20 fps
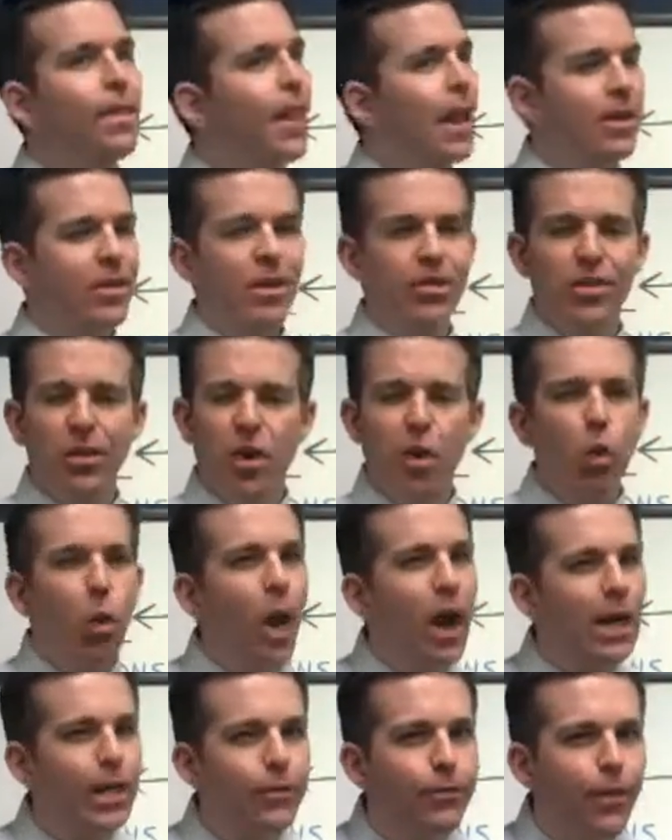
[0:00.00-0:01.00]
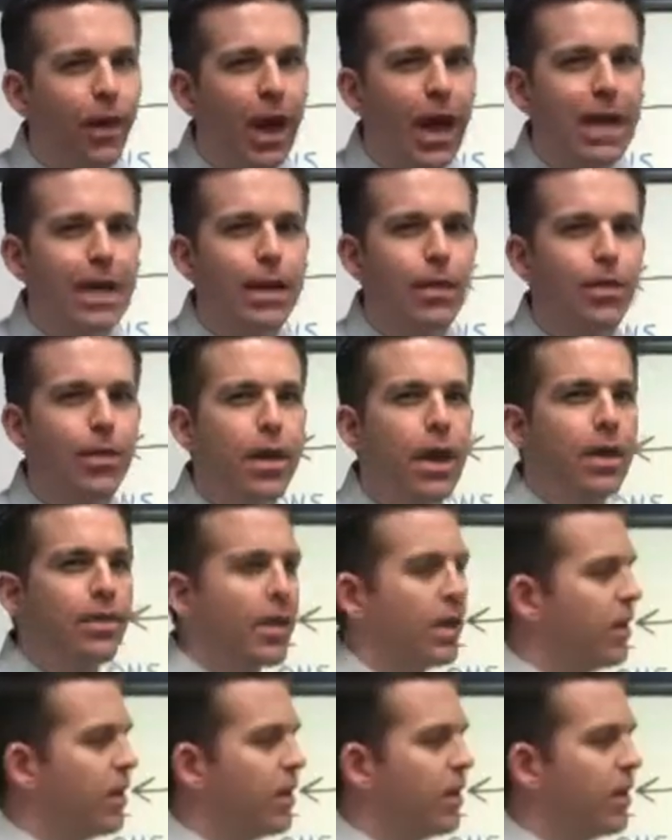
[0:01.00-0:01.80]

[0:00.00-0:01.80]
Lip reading: That doesn't quantify anything.